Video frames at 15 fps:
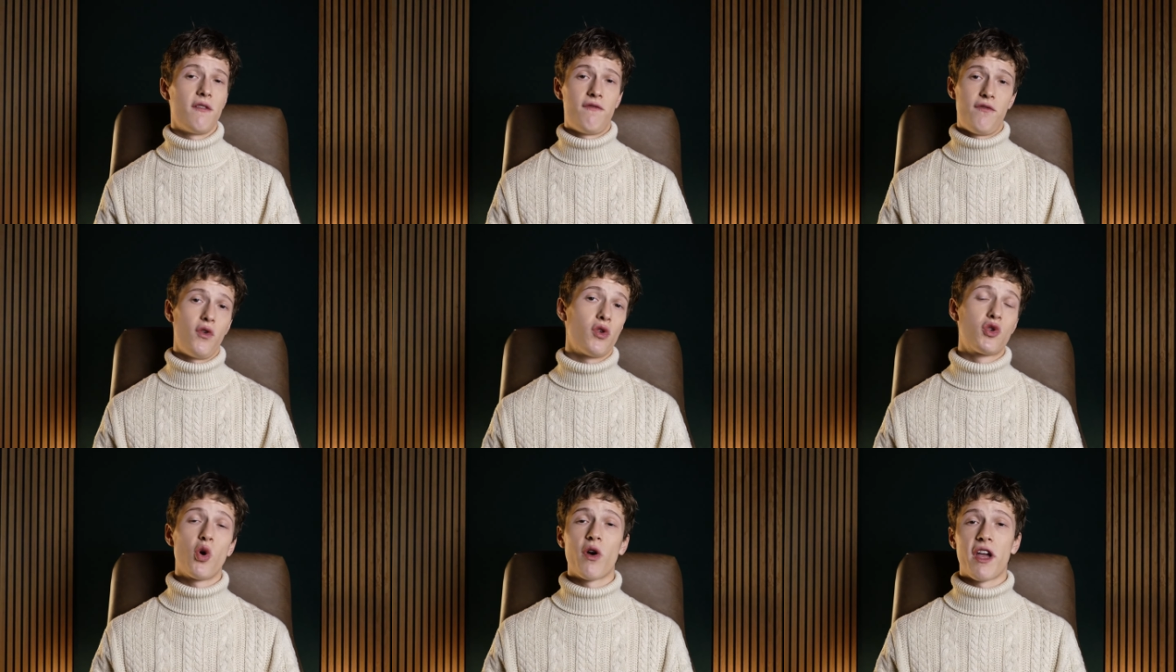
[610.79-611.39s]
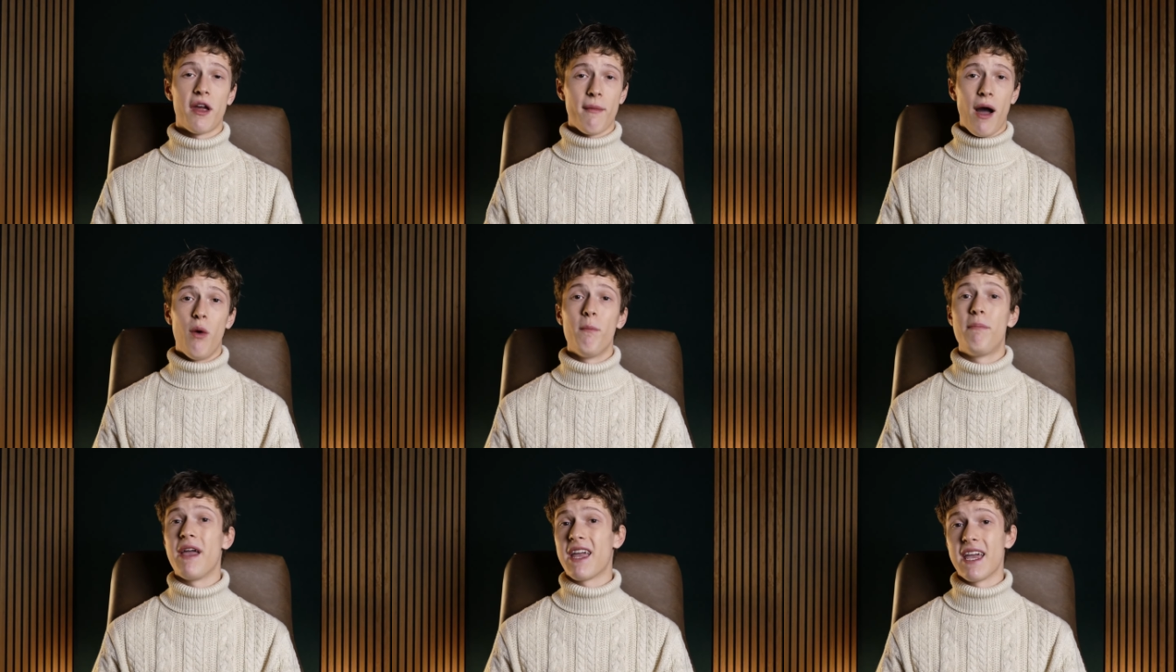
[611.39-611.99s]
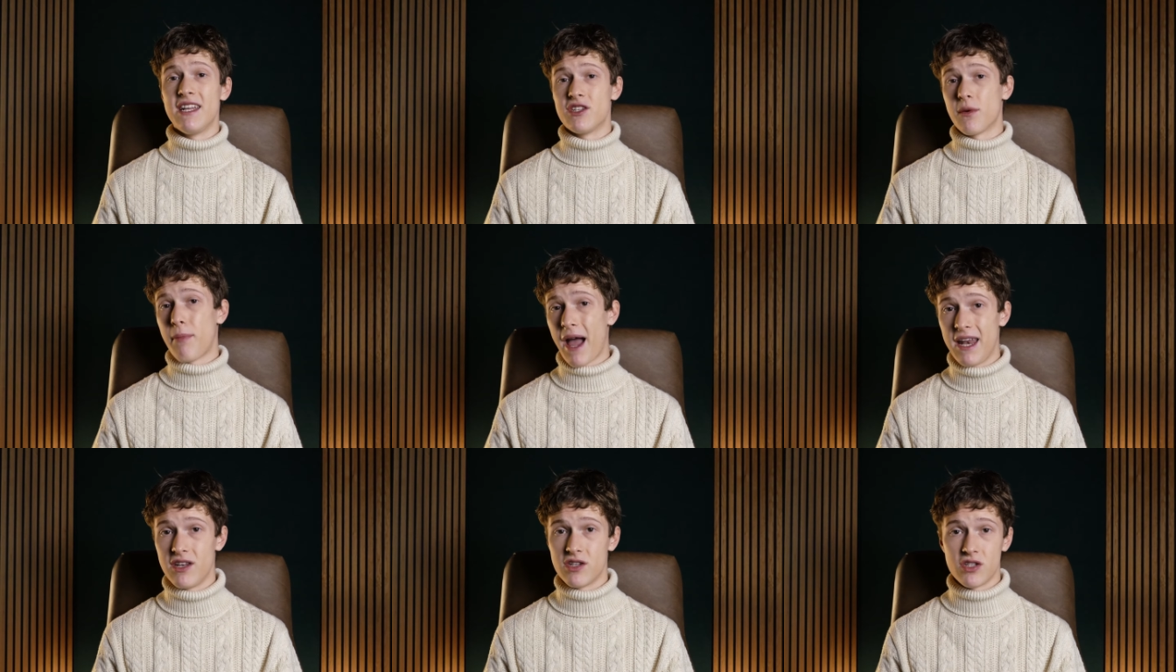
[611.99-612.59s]
If you're talking about big
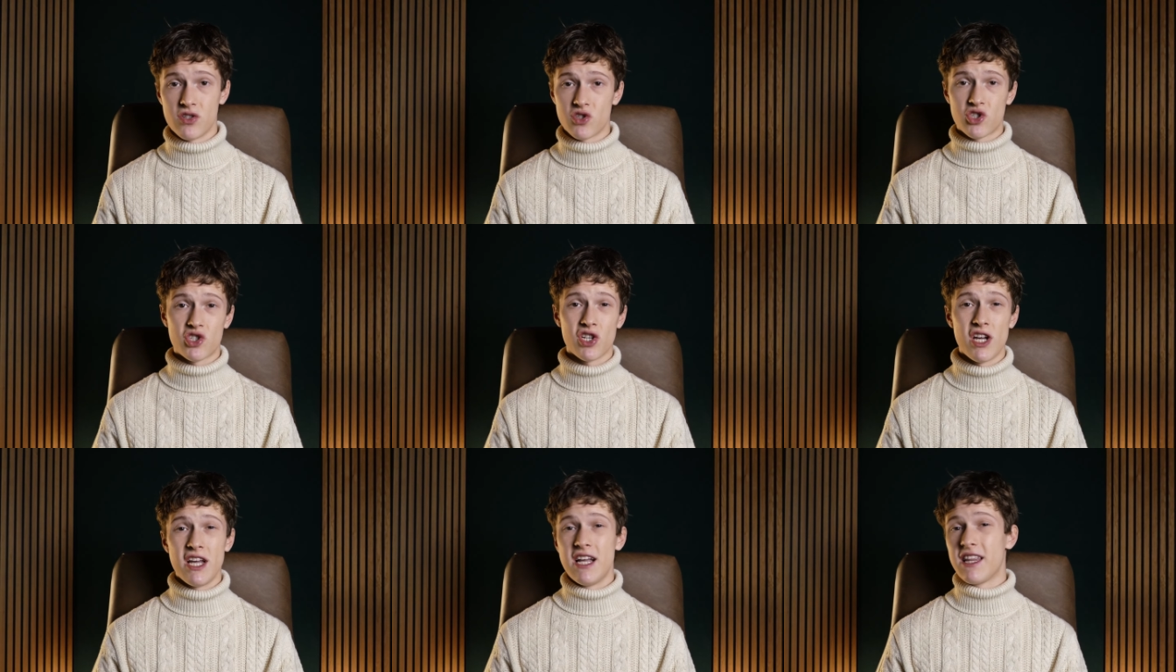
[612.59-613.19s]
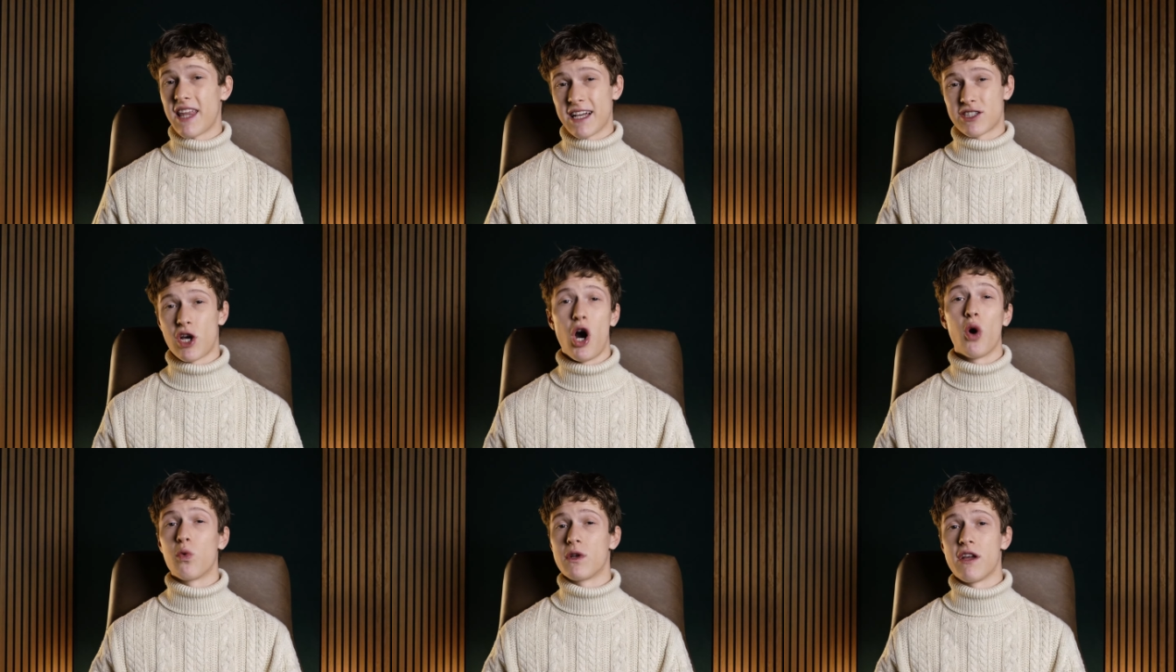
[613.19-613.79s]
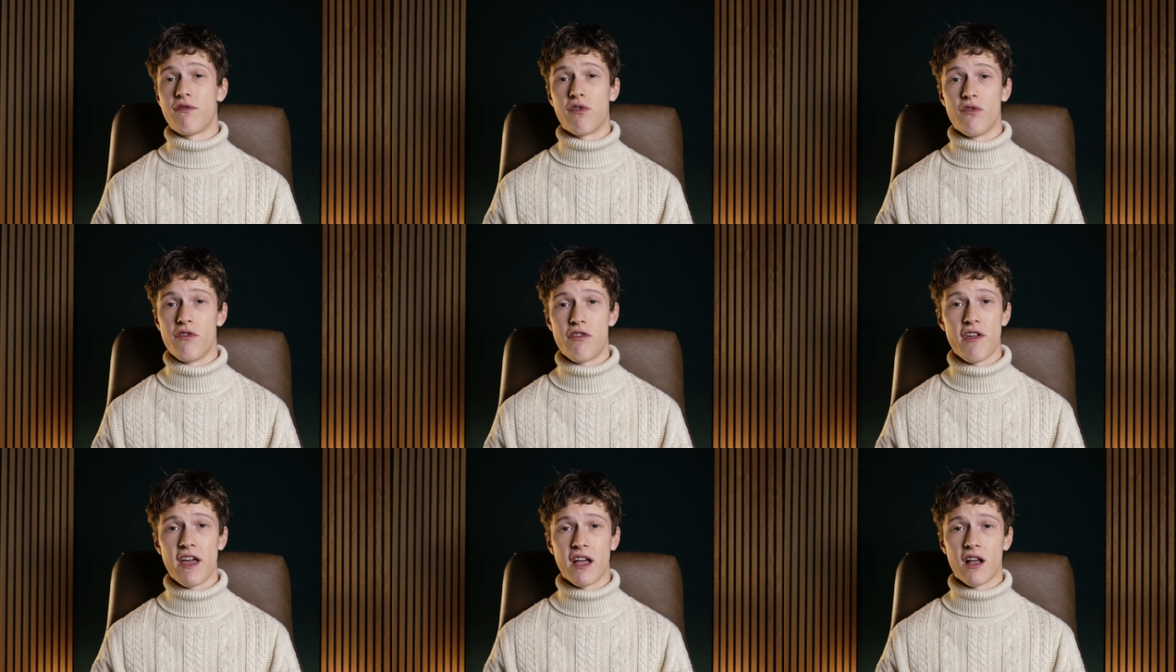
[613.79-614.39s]
independents, that's a whole
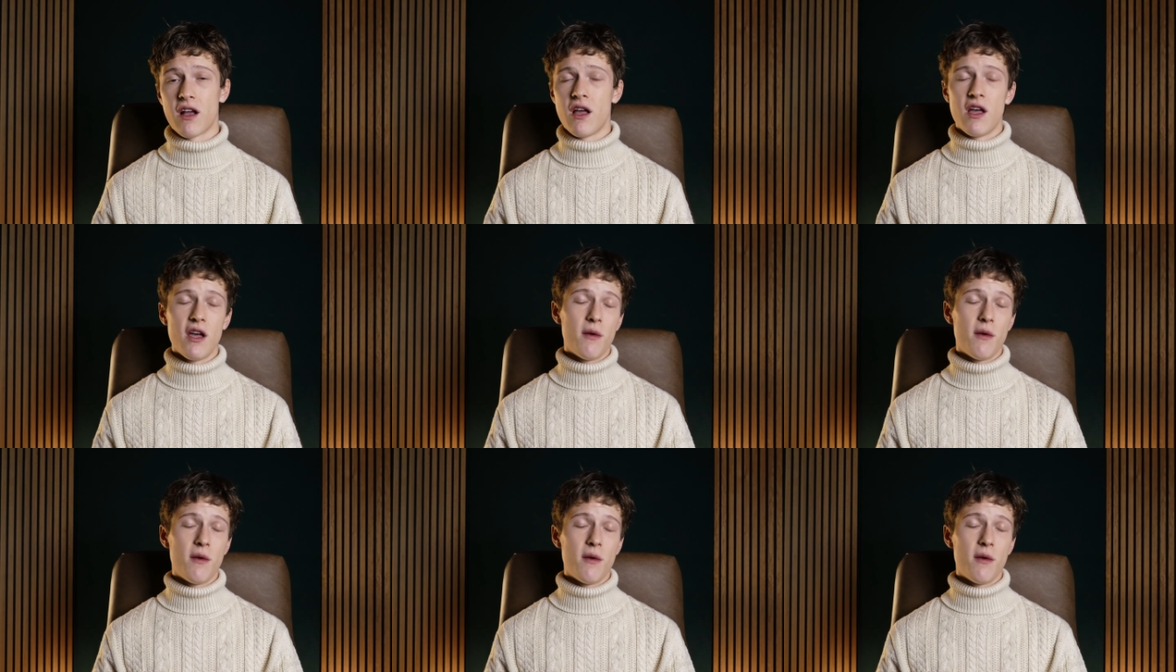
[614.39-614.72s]
different thing.